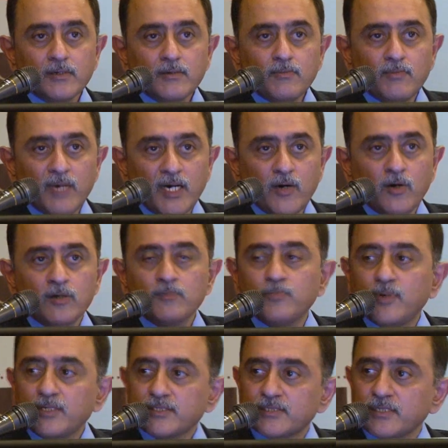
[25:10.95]
my own
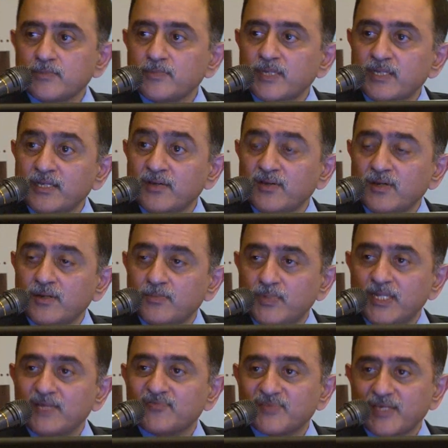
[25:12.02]
personal
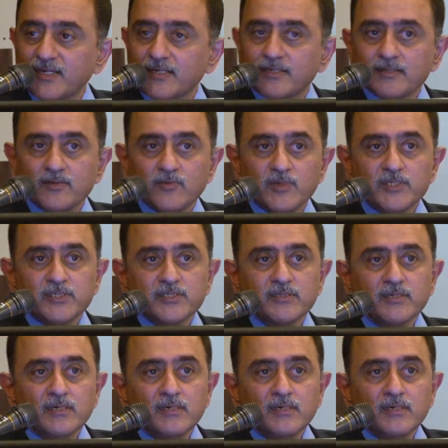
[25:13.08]
belief cycle, which